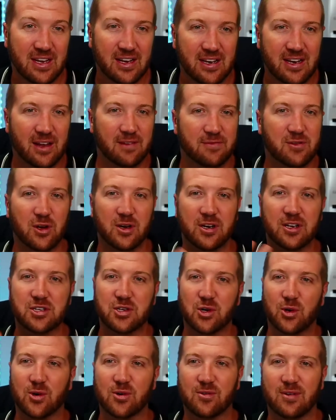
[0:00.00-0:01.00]
Now, if you're going
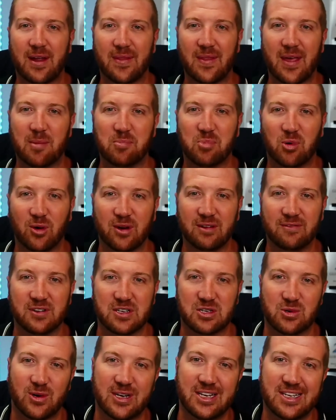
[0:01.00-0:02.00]
to talk around that point for
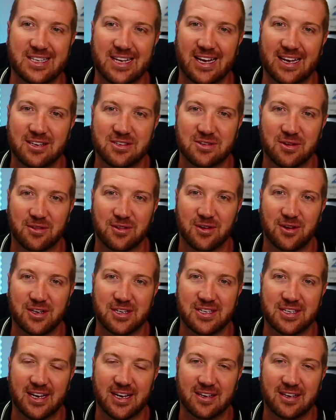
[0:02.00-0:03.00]
20 seconds or
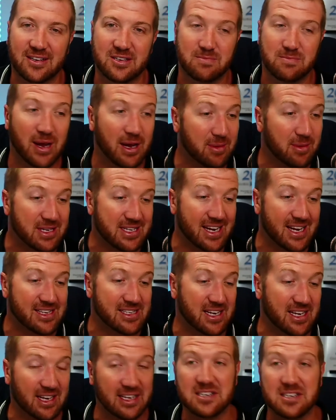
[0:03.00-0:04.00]
30 seconds, maybe 10
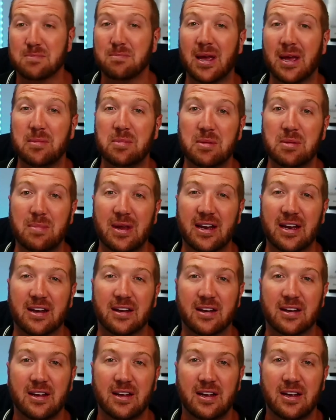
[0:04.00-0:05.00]
seconds, maybe a minute,
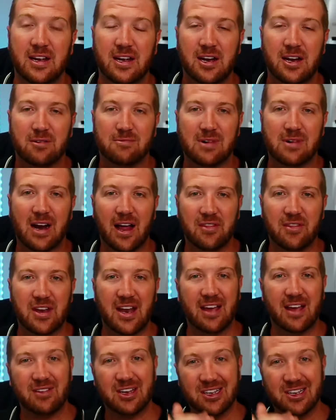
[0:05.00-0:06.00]
rather than
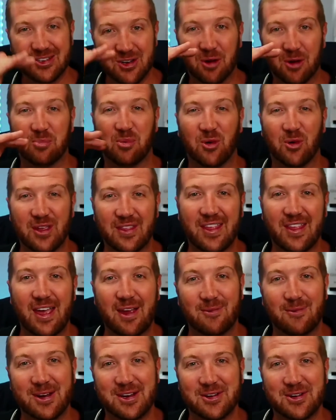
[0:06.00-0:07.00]
having a dot point
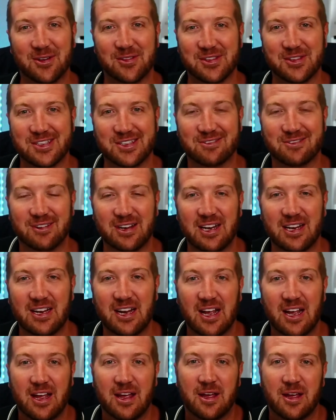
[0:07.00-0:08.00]
there written on the screen,
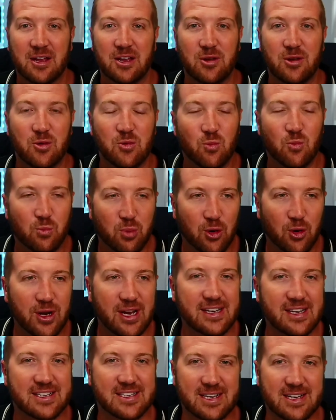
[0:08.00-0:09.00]
put
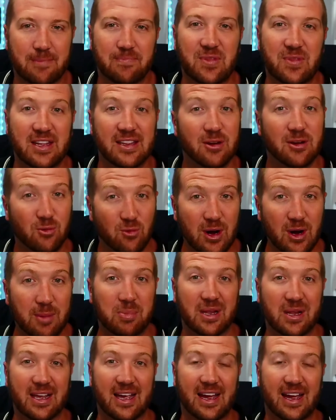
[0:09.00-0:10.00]
in something that
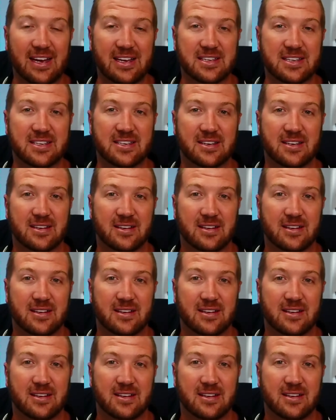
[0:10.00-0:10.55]
replicates